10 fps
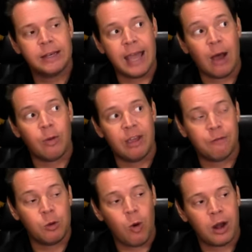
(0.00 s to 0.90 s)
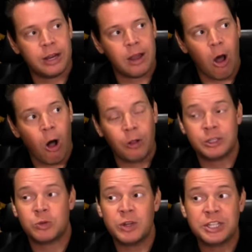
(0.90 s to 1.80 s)
Now, if you wanted all the
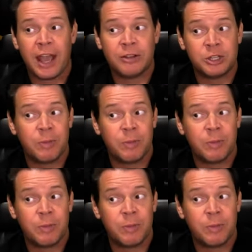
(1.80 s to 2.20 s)
switch-outs,